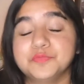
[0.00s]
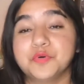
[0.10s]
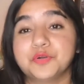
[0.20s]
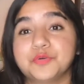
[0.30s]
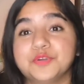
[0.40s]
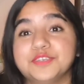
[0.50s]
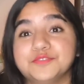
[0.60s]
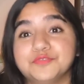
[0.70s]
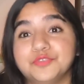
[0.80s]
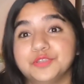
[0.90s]
model
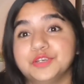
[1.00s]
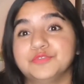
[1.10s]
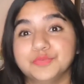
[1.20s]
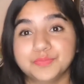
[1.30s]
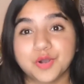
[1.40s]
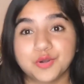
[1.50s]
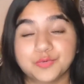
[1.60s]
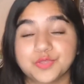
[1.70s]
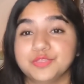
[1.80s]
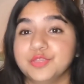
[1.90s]
is fully remote
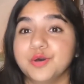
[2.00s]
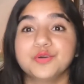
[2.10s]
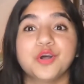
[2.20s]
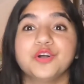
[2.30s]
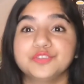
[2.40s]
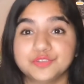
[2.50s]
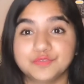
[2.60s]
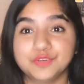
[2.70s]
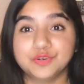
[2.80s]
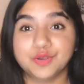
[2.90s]
with no costs
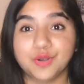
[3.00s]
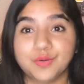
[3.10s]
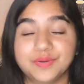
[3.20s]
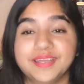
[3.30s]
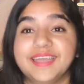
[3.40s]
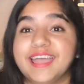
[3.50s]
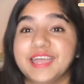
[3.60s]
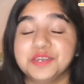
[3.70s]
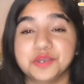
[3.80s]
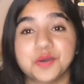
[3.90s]
of your own
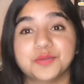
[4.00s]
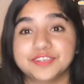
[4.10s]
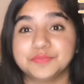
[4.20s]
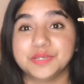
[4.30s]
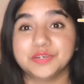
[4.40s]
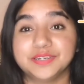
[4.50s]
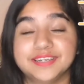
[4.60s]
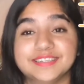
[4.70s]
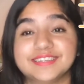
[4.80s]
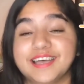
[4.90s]
and no
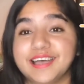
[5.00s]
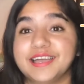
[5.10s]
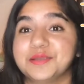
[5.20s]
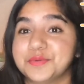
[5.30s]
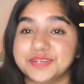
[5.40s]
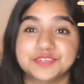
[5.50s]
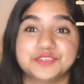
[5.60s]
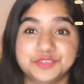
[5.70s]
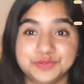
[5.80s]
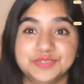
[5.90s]
experience. I went
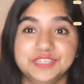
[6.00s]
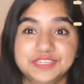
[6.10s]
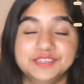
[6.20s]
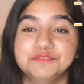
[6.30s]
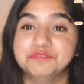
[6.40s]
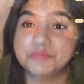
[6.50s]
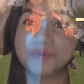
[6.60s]
to uni for